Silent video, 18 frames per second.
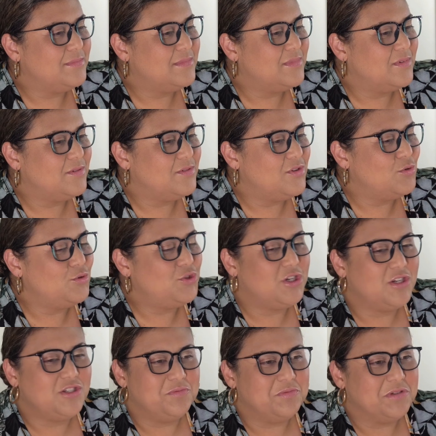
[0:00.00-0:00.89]
no
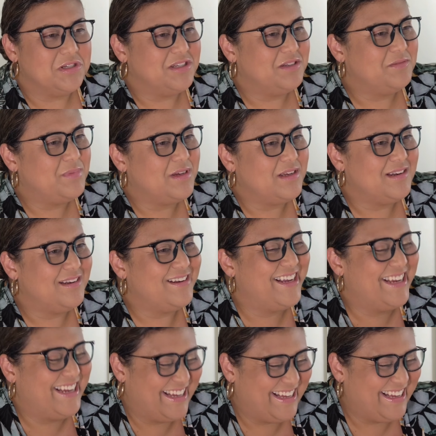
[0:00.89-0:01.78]
judgment, but
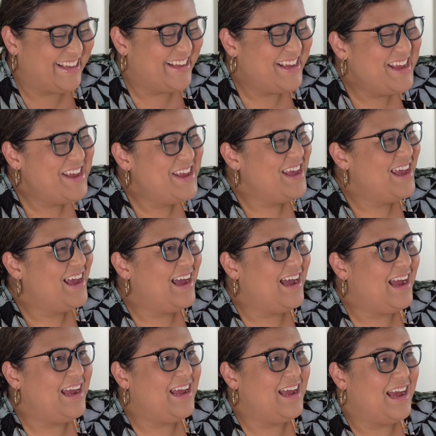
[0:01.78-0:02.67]

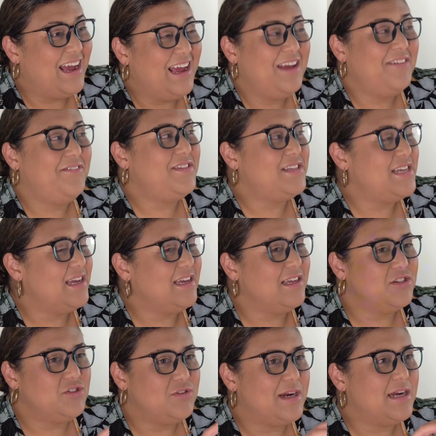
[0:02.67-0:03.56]
I've
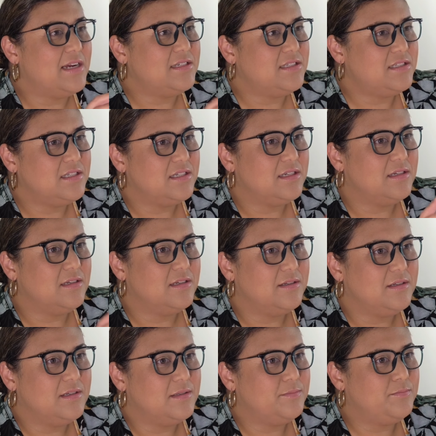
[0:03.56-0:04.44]
taken trash
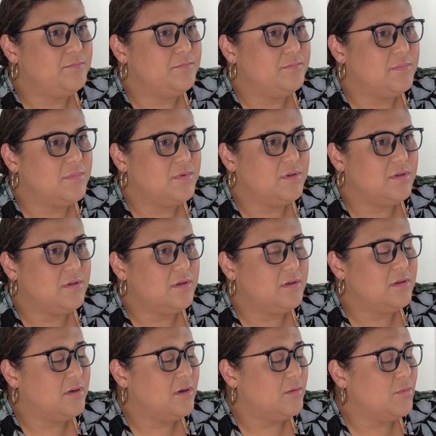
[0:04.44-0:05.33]
to
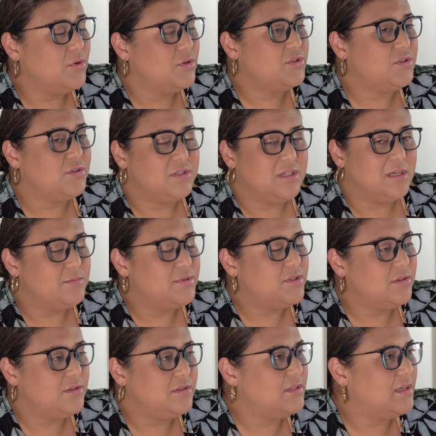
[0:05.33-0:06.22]
commercial
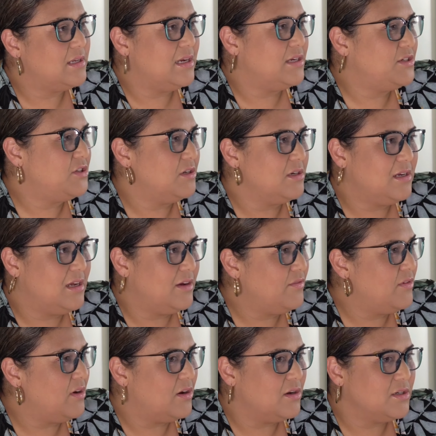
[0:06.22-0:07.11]
dumpsters that I shouldn't
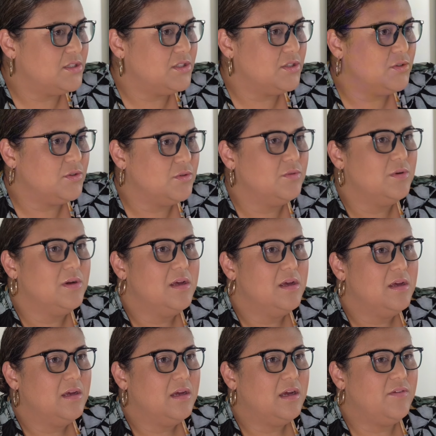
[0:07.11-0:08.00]
have gone to.
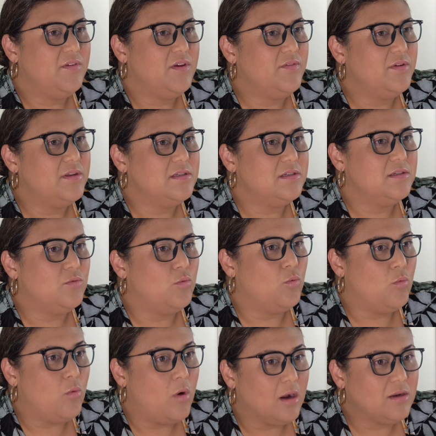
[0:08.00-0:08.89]
I've
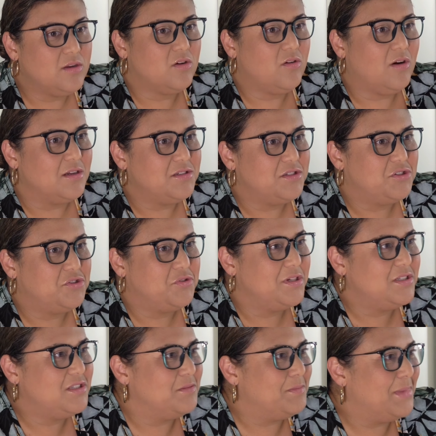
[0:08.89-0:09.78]
even walked across the
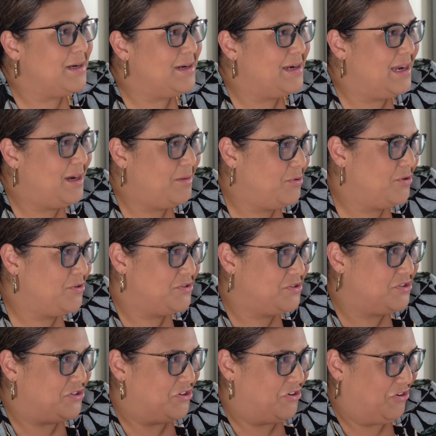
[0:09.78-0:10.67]
street to my
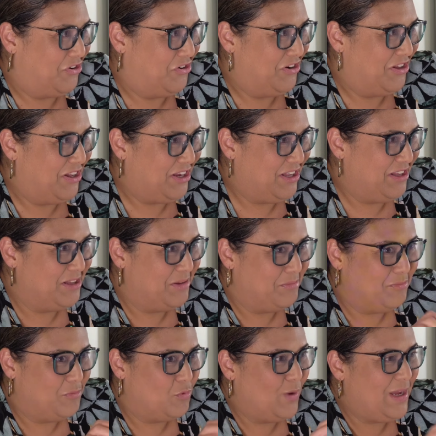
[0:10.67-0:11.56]
neighbor's yard, like in the
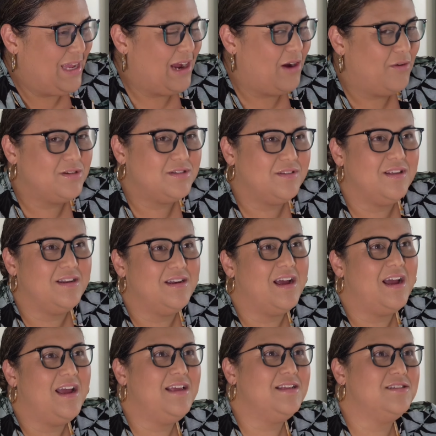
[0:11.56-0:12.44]
wee hours of the
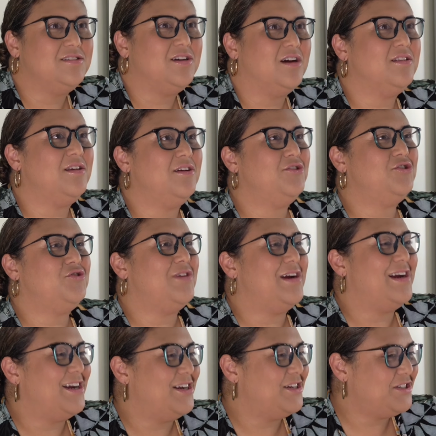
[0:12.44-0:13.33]
night, and saw their
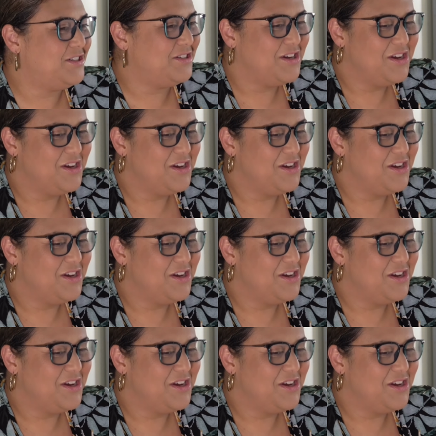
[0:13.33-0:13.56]
trash